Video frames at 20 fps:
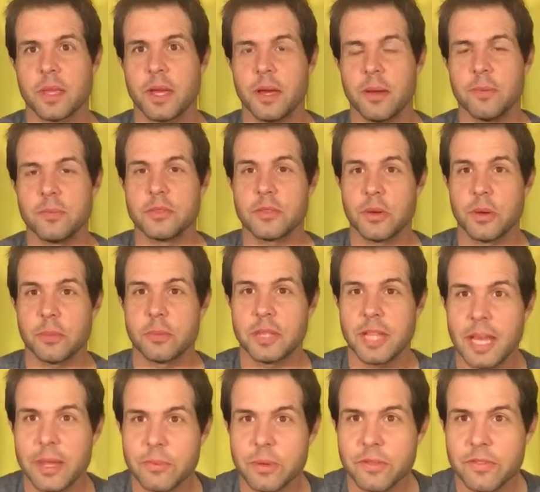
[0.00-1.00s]
Um, so I'm
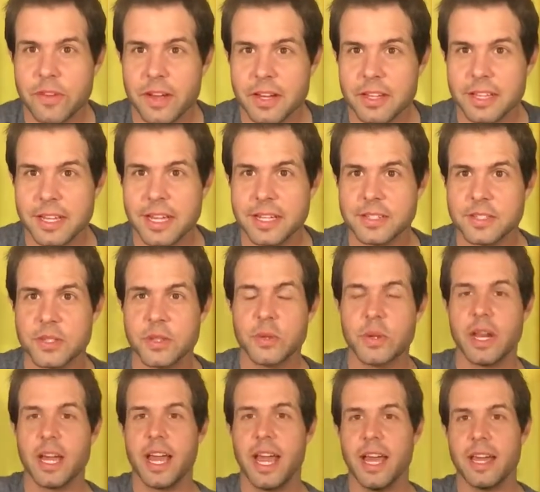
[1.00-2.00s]
glad we finally got to do
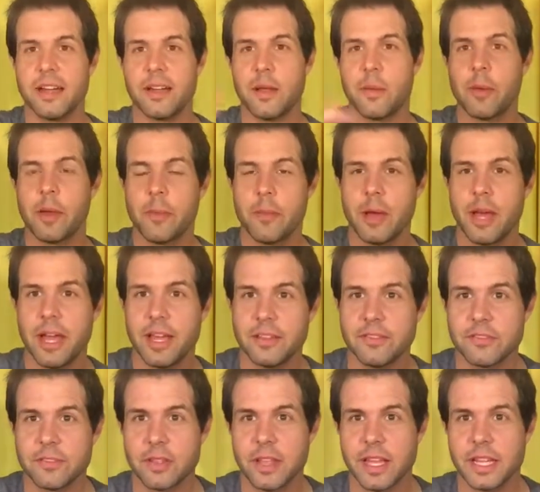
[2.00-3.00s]
it. I had it on my
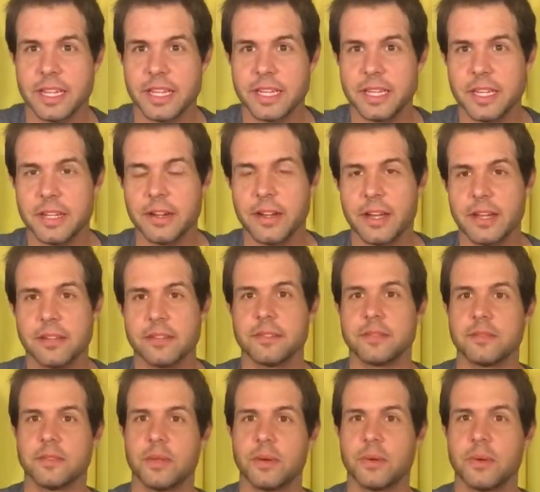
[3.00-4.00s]
mind for like a year. I
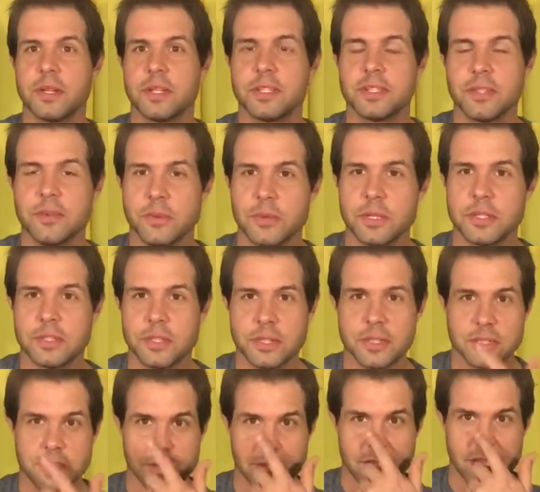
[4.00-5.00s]
don't know what, what took
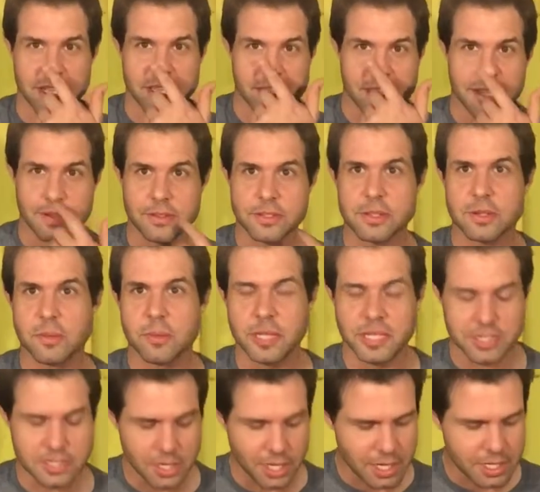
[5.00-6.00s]
so long. I think I was a little
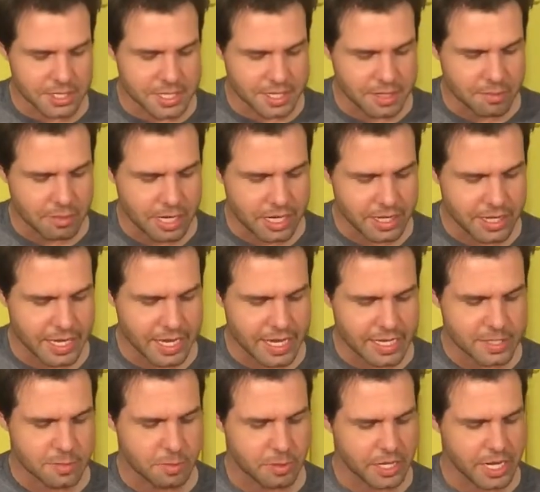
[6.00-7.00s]
bit daunted by the
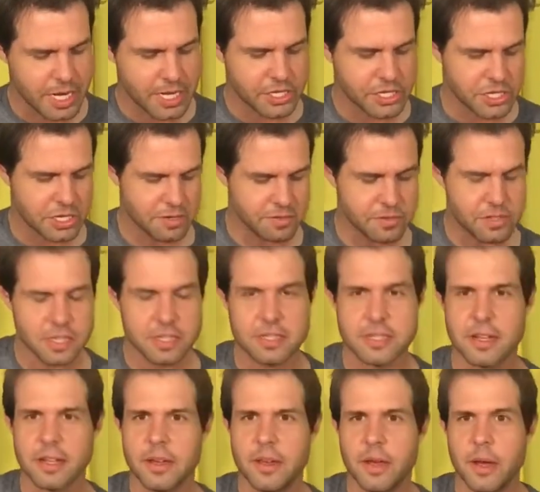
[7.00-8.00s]
explanation of
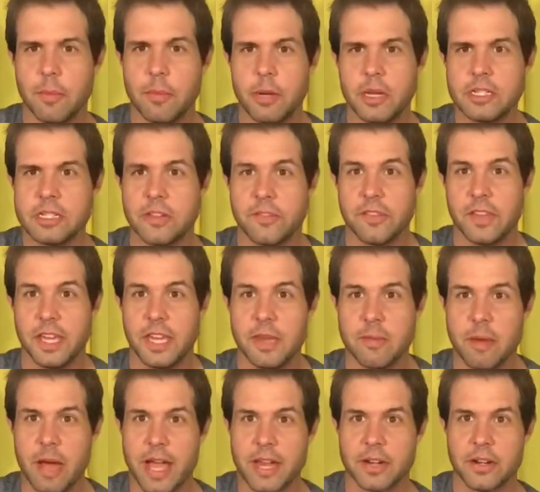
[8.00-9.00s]
just a bunch of E
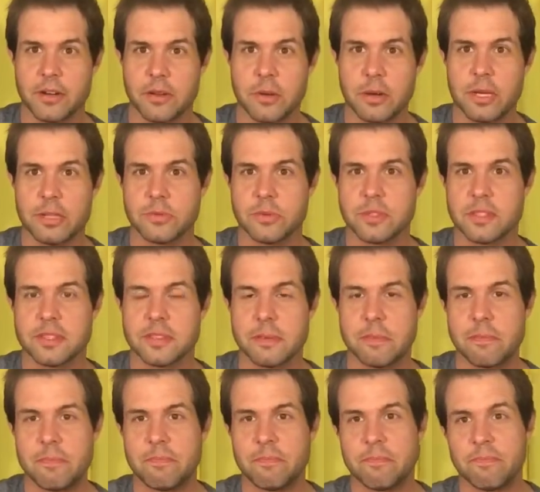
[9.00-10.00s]
minor noise with
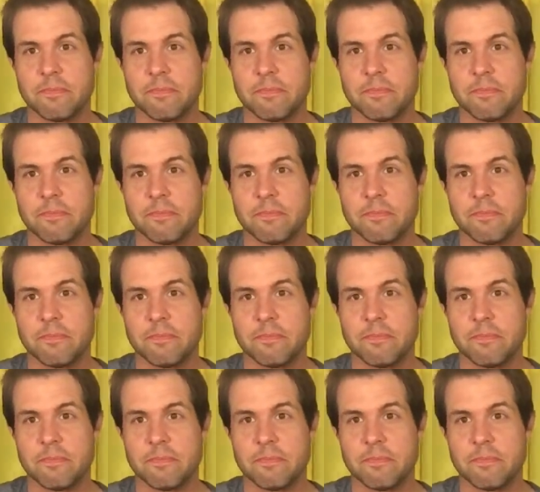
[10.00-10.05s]
some